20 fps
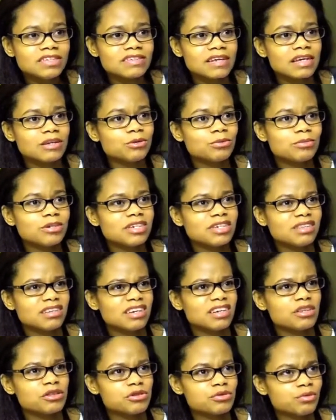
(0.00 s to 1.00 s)
I don't mind
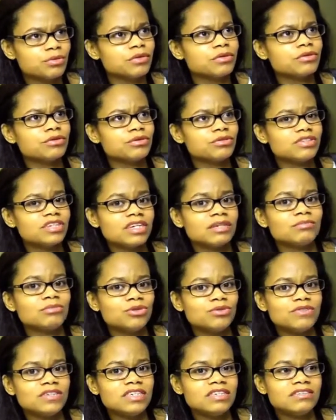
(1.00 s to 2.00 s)
like thriller type
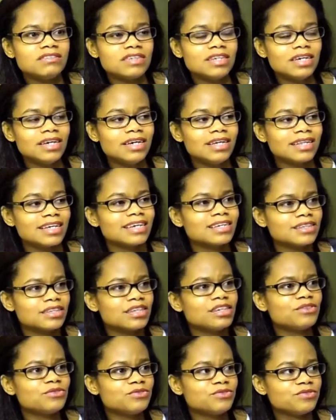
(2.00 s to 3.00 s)
movies. Like I
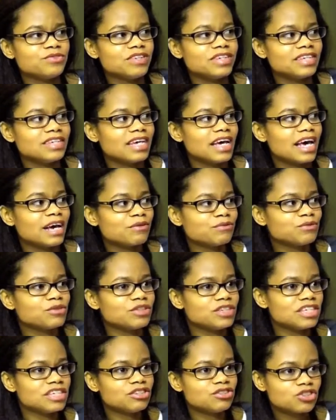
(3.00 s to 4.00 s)
love Alfred
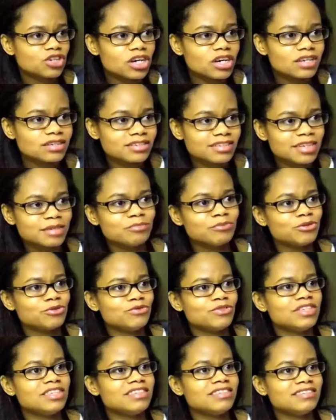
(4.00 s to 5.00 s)
Hitchcock type
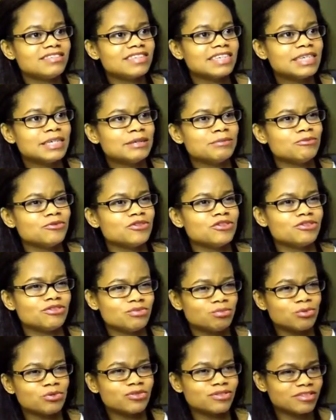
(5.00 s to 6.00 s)
movies where there's
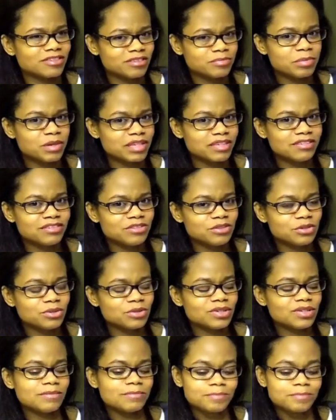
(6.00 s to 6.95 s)
more suspense to it.